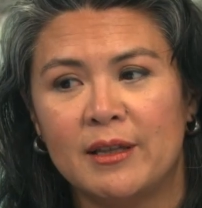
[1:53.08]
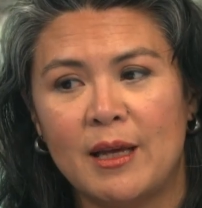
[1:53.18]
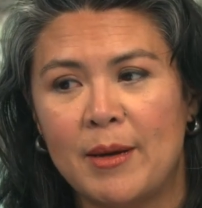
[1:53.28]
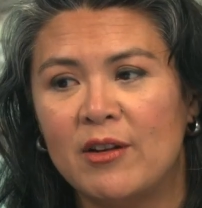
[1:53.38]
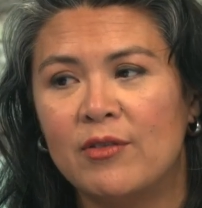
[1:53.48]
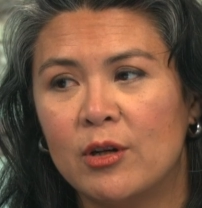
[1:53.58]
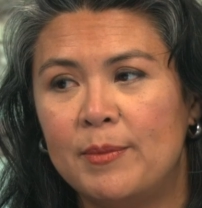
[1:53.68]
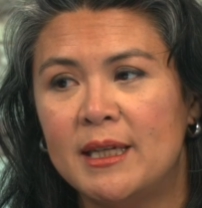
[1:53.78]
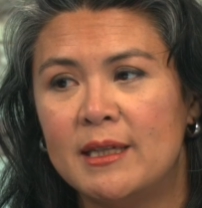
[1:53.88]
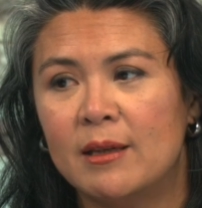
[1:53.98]
they made a very
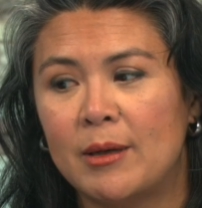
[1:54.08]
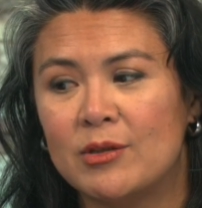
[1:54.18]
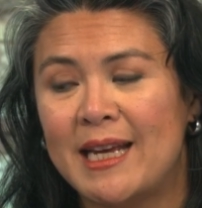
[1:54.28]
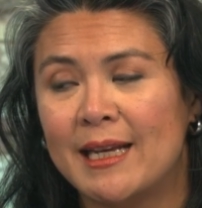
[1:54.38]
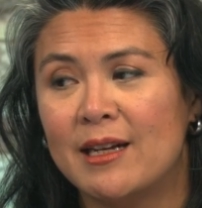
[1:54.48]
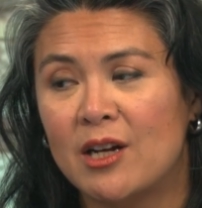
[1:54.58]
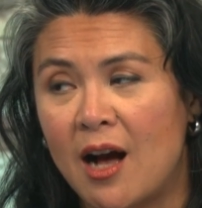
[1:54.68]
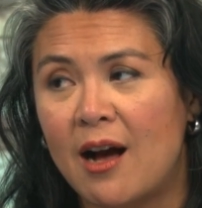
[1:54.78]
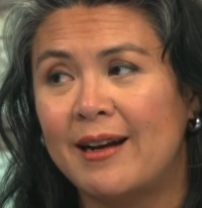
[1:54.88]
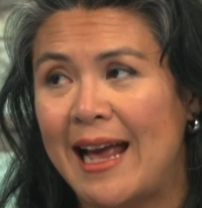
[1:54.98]
big deal about taking
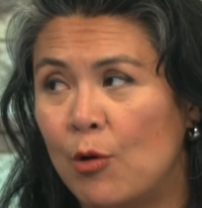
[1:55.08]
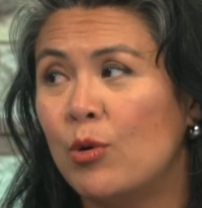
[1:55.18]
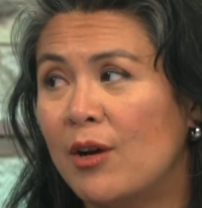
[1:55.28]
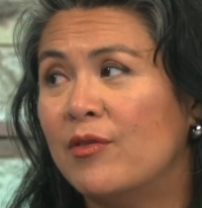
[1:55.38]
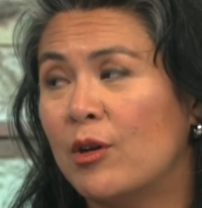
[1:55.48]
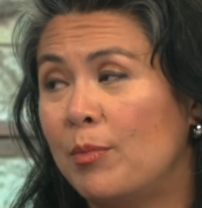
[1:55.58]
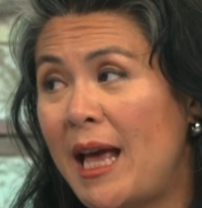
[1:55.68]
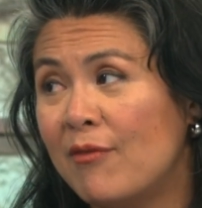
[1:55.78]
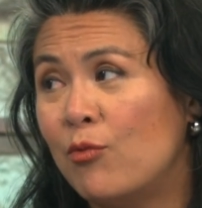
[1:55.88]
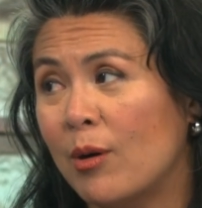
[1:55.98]
God out of their
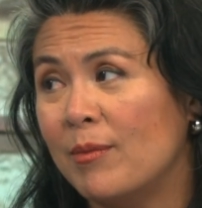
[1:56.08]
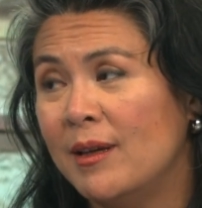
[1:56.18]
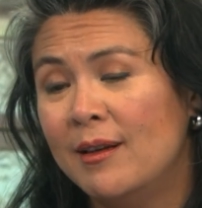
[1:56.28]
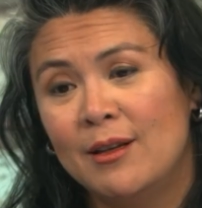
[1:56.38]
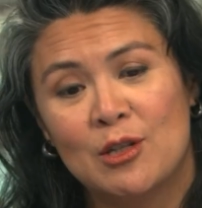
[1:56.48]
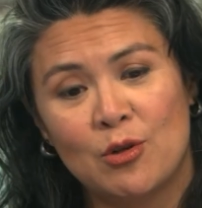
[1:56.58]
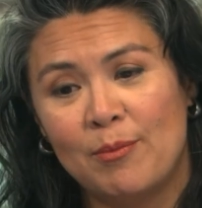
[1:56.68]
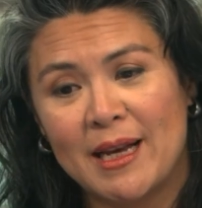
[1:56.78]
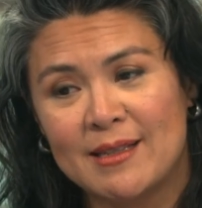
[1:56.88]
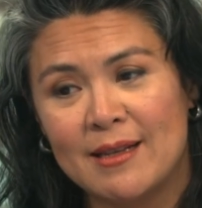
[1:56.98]
platform. So it
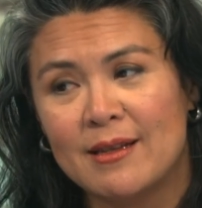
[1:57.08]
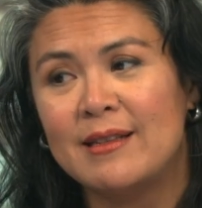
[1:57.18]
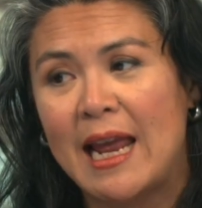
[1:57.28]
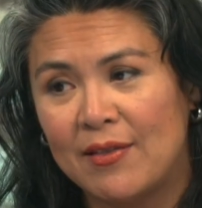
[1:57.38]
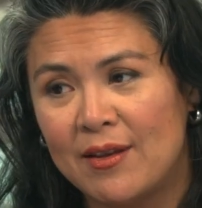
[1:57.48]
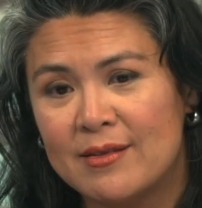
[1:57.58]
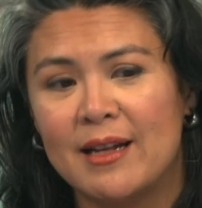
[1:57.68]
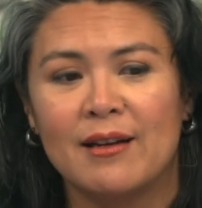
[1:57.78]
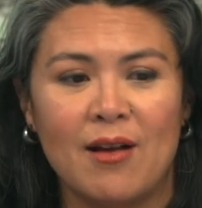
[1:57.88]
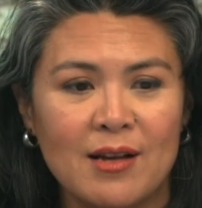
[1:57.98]
makes sense that atheists
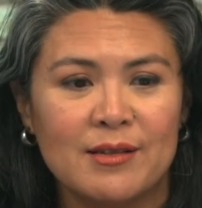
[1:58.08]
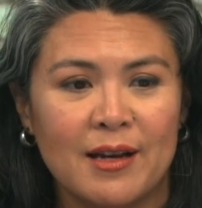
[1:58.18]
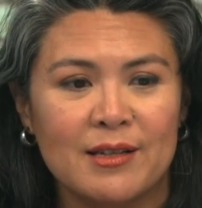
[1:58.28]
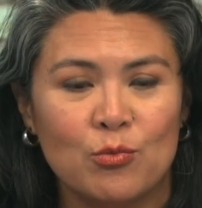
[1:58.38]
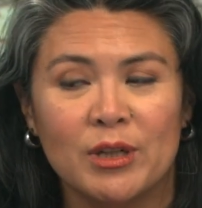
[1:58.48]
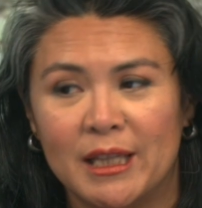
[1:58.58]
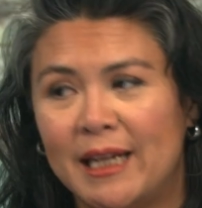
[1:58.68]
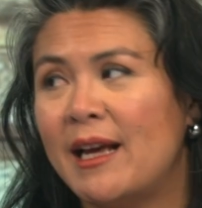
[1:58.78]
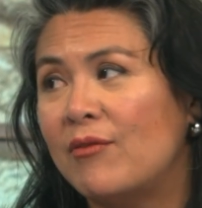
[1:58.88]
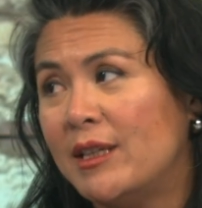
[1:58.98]
and agnostics would
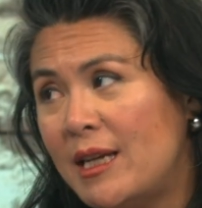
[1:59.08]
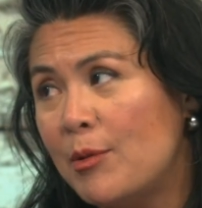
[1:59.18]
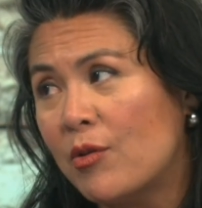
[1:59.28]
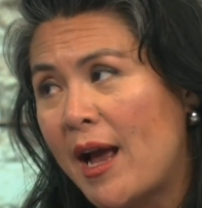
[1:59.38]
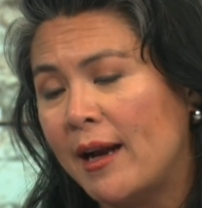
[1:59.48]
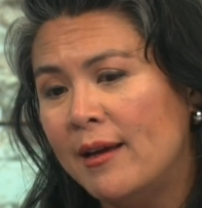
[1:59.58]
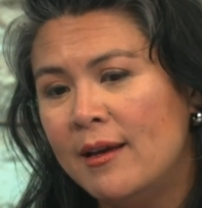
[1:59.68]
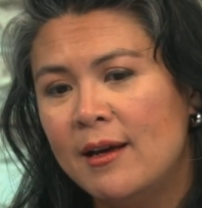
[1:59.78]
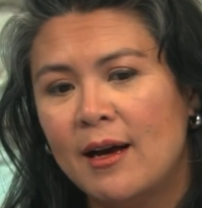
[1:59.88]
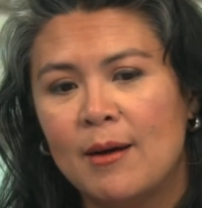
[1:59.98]
lean heavily Democrat.
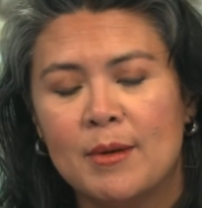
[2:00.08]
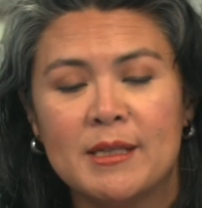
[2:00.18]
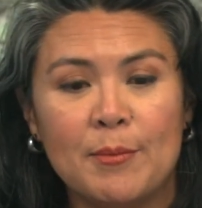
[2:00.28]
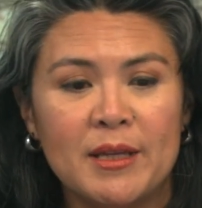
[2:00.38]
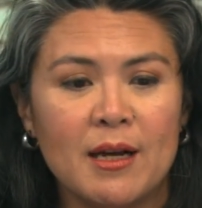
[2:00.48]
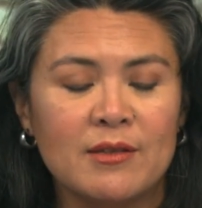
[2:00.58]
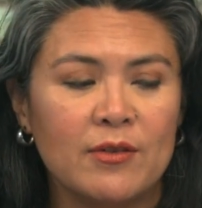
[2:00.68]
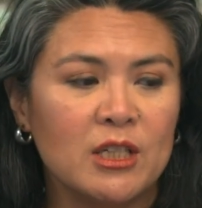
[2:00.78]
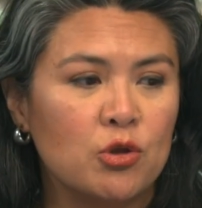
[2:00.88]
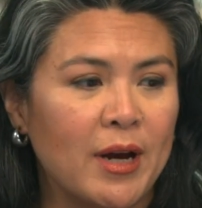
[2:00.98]
Something else
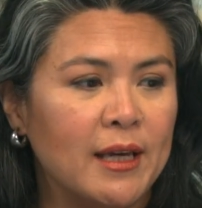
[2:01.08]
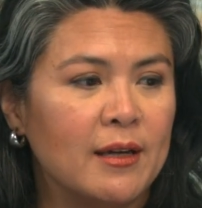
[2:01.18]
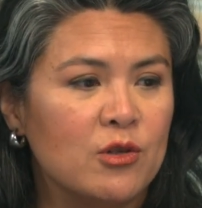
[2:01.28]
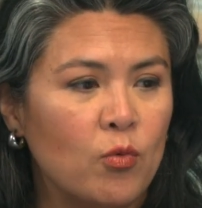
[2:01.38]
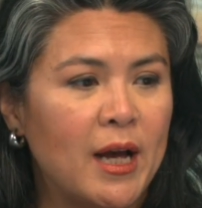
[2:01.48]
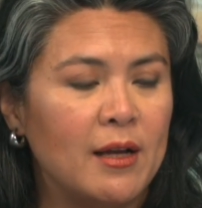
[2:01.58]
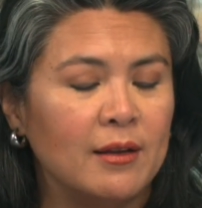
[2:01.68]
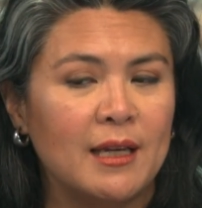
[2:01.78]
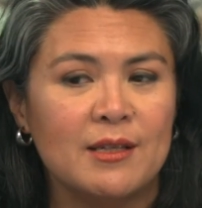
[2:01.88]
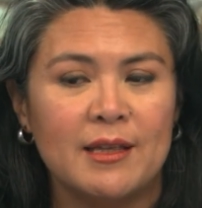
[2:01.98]
very striking as
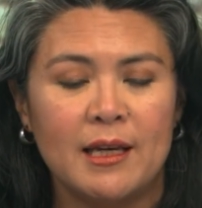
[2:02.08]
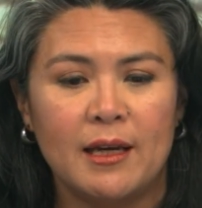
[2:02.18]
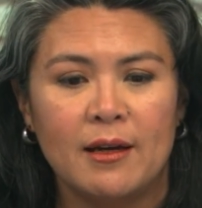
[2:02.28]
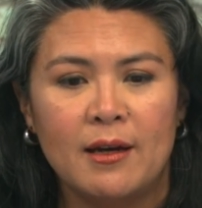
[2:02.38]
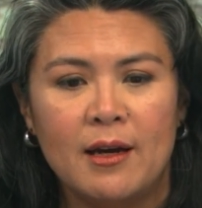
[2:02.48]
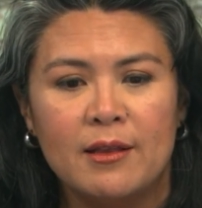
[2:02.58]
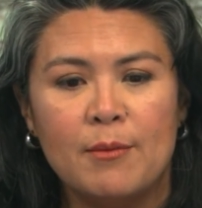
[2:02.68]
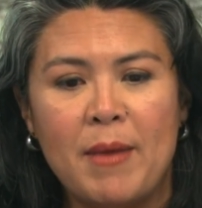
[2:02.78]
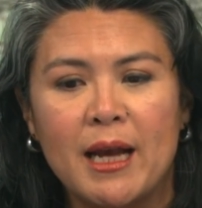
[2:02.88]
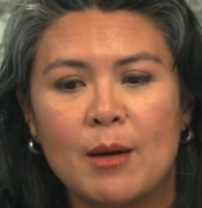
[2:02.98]
well is the
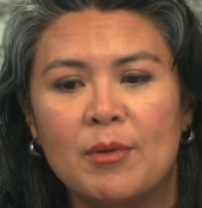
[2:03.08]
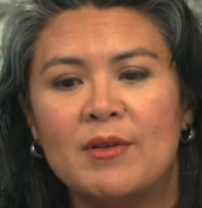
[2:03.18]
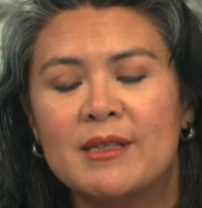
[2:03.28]
makeup of the